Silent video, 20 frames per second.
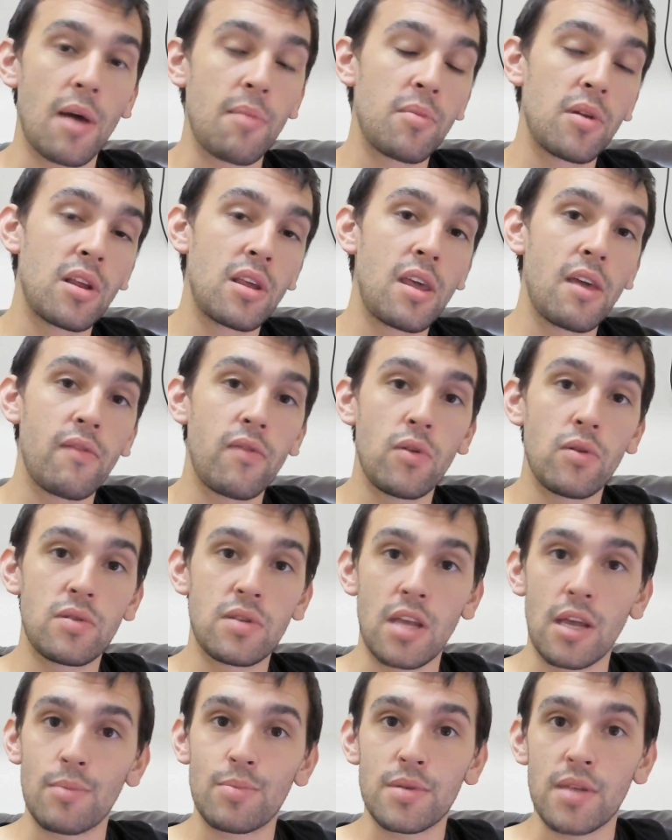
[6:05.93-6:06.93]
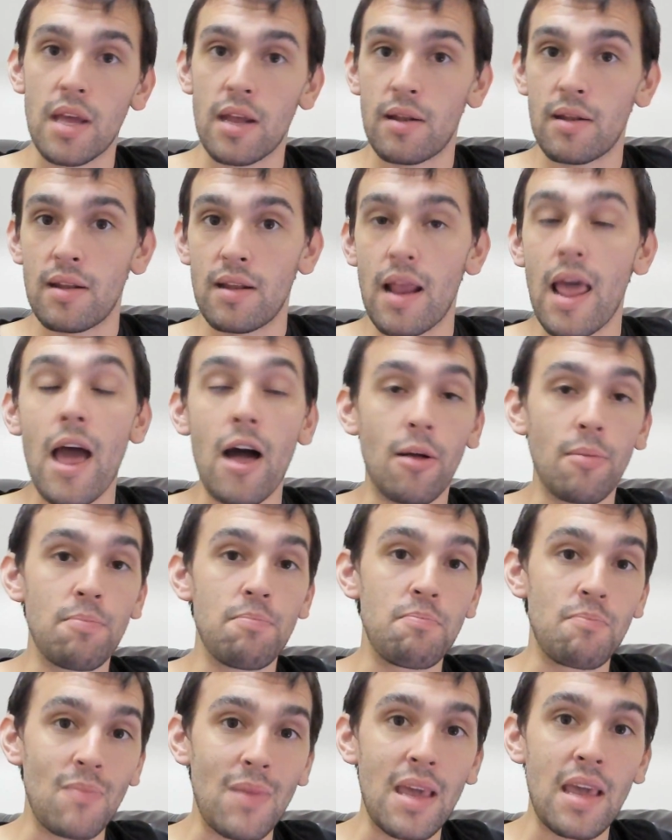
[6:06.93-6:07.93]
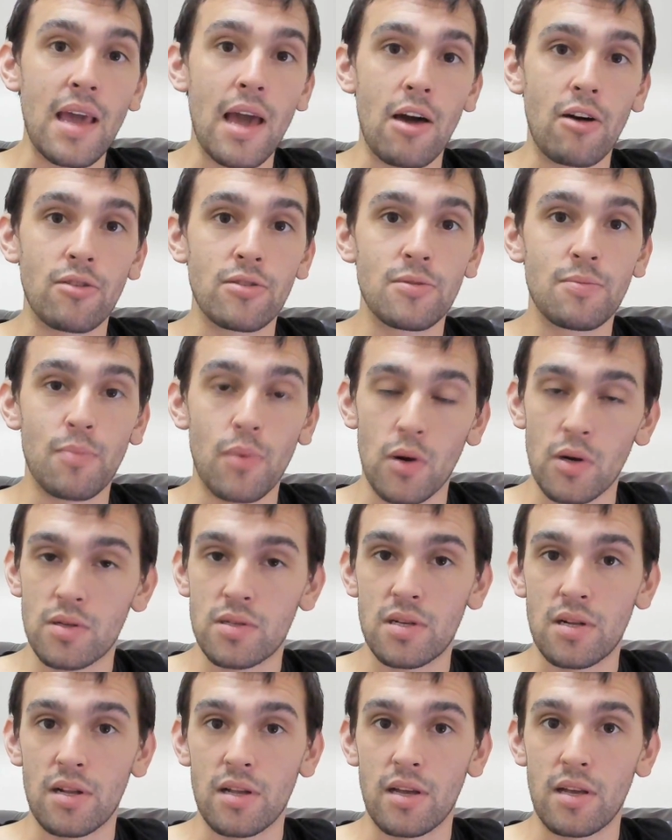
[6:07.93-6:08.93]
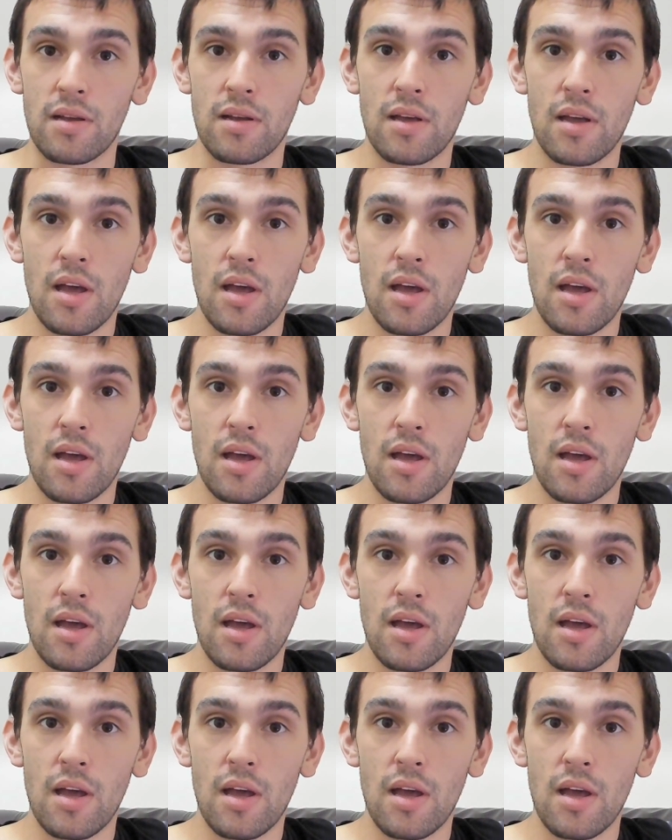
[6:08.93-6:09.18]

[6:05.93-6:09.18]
I'm going to give you tips that help me out personally.